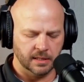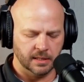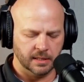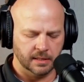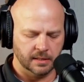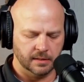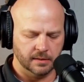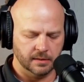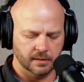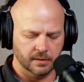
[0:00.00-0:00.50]

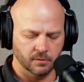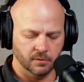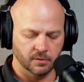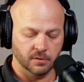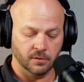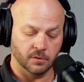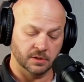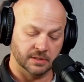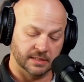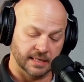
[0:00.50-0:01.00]

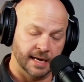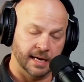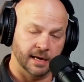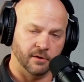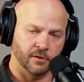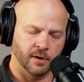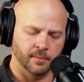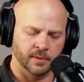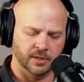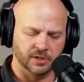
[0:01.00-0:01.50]
or
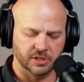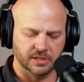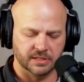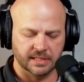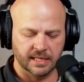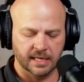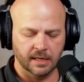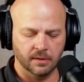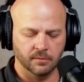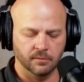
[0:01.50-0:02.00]
diagram, I
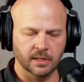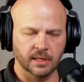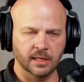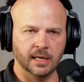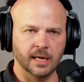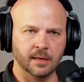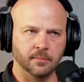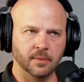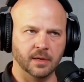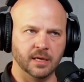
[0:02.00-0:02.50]
should say, I
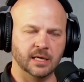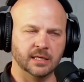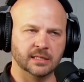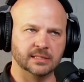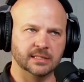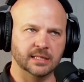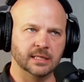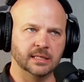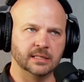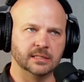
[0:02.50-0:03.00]
really like
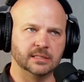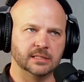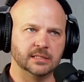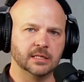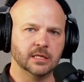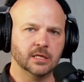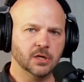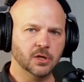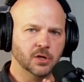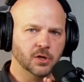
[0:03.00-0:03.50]
because
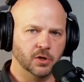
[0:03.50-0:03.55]
it's